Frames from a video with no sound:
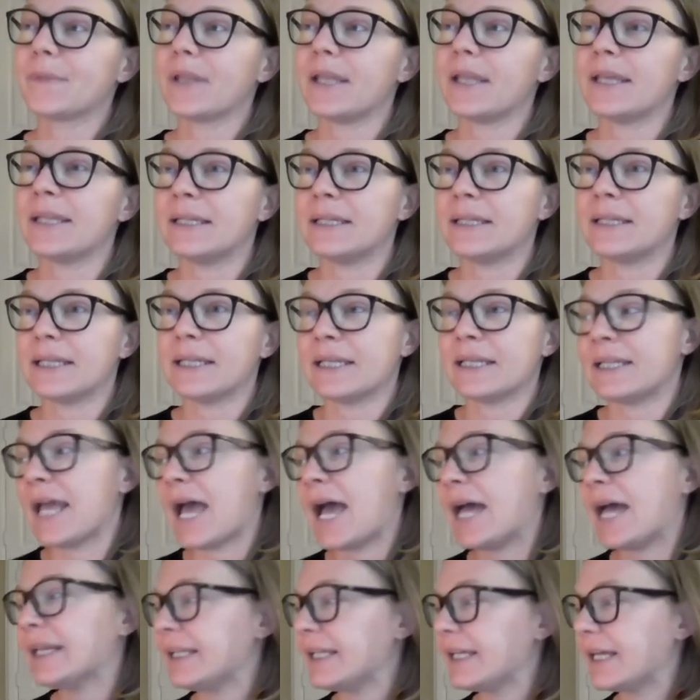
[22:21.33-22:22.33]
In
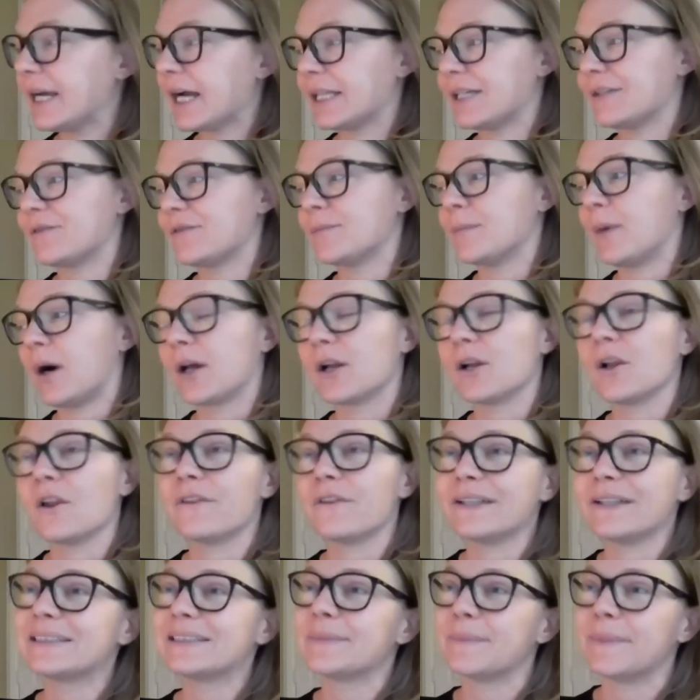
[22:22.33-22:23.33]
any kind of model
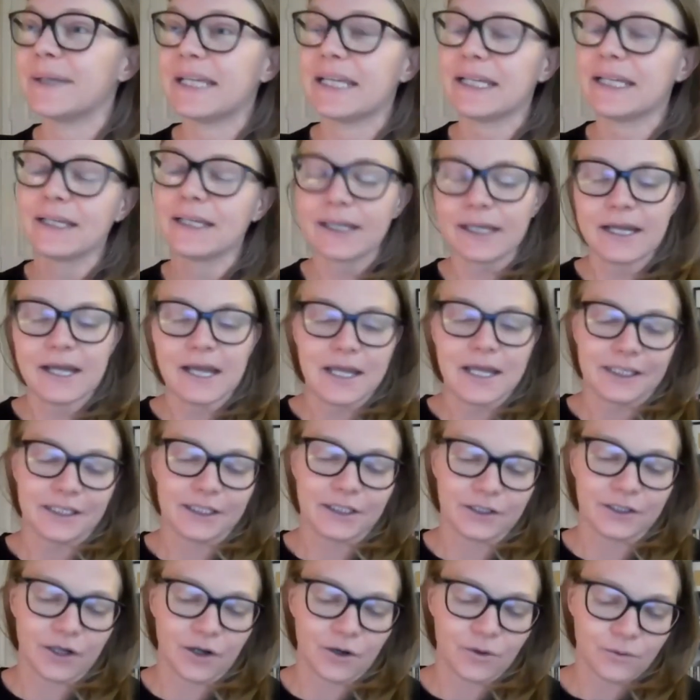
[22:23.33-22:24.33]
this big,
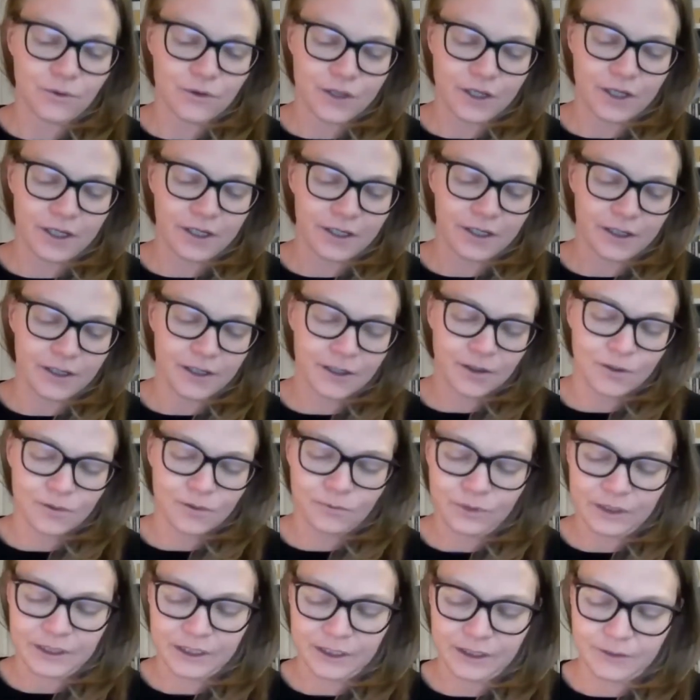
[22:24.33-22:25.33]

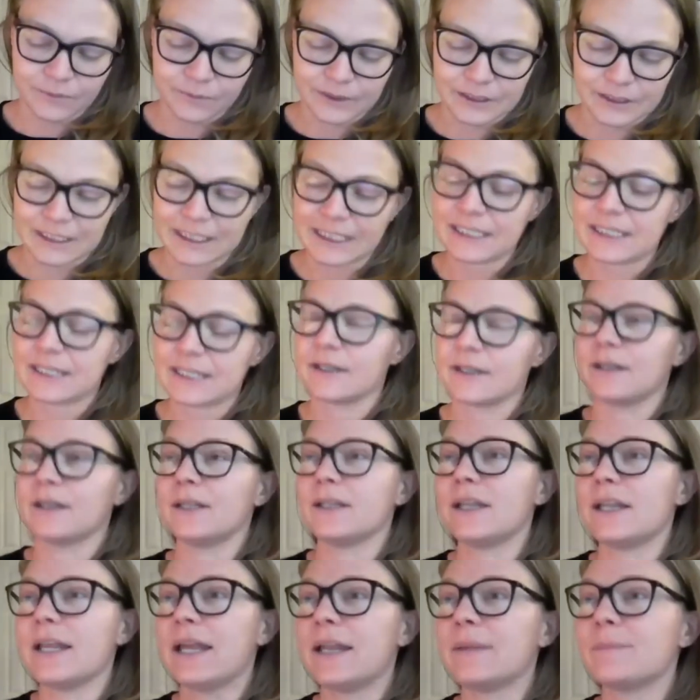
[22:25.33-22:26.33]
we need to,
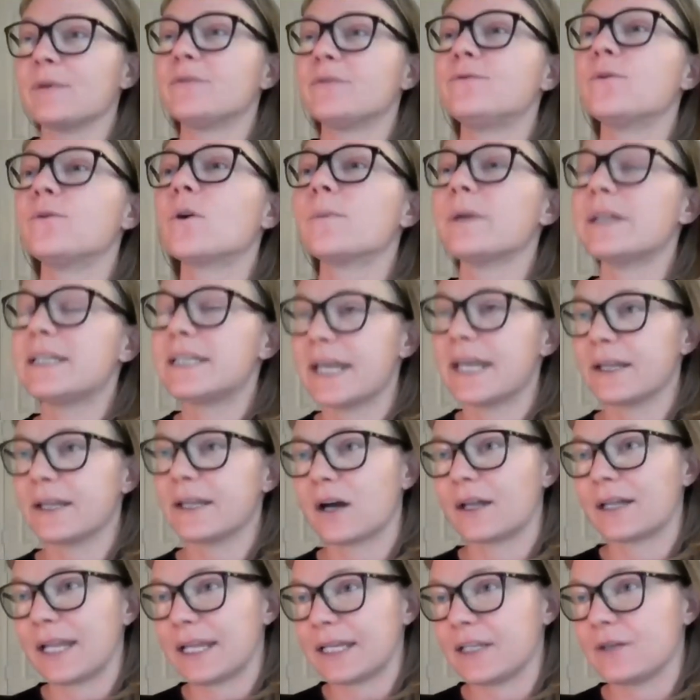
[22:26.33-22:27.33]
before we take
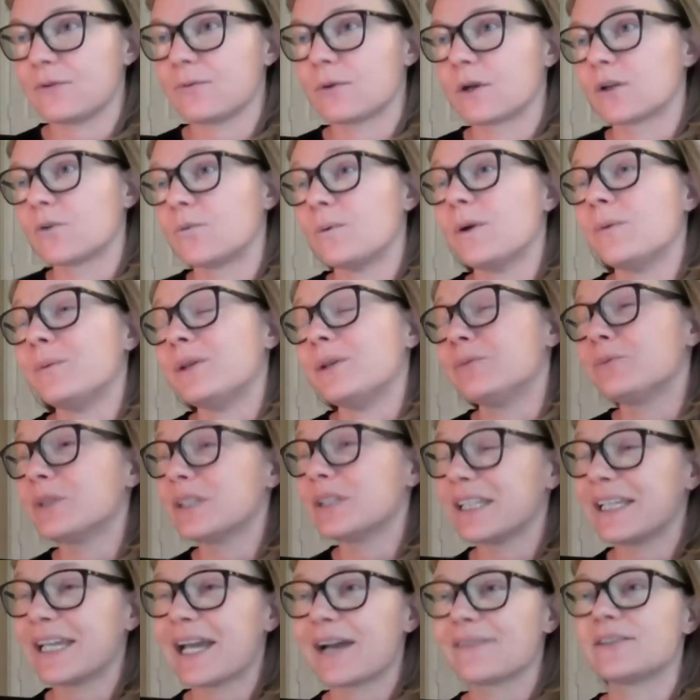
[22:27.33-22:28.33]
on any work, what we
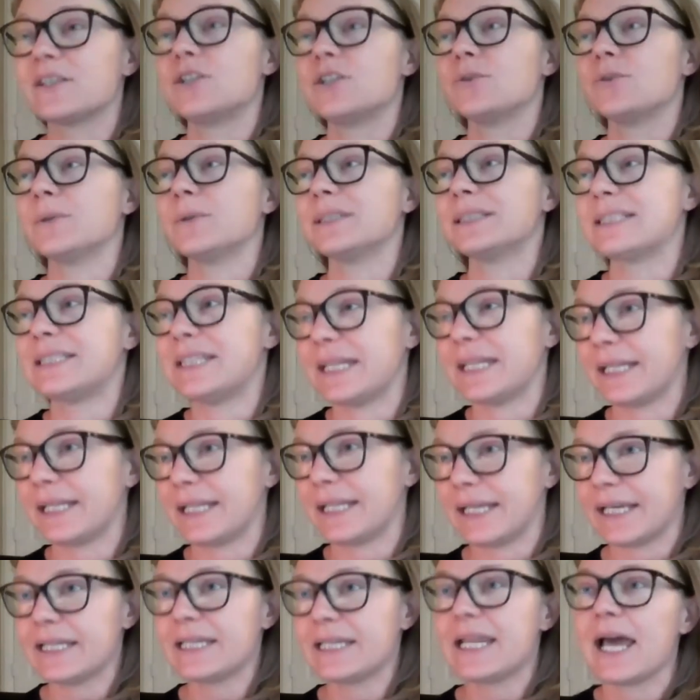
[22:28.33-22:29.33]
really have to do is dig
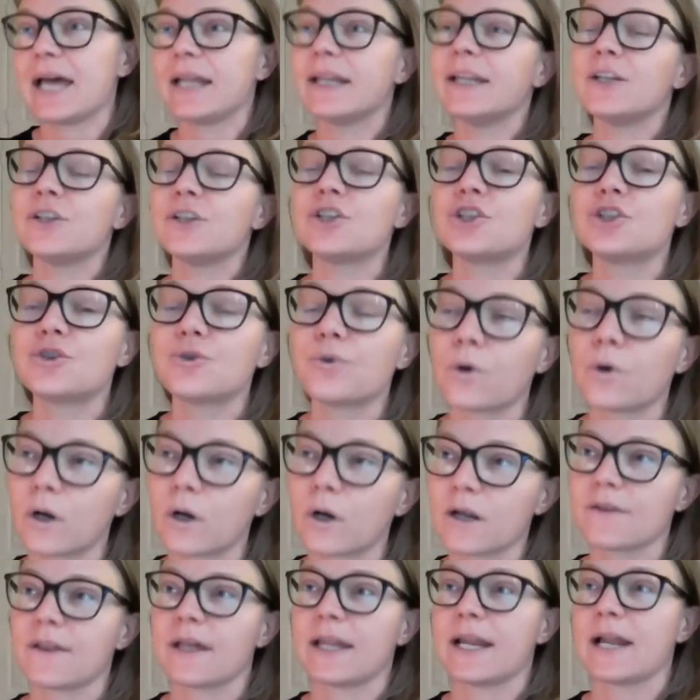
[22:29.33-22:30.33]
in and
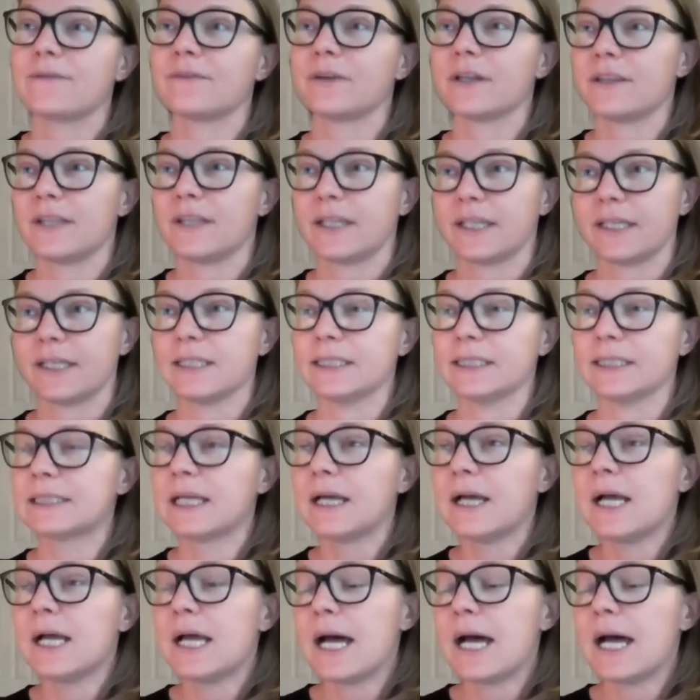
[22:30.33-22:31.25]
ensure that everything is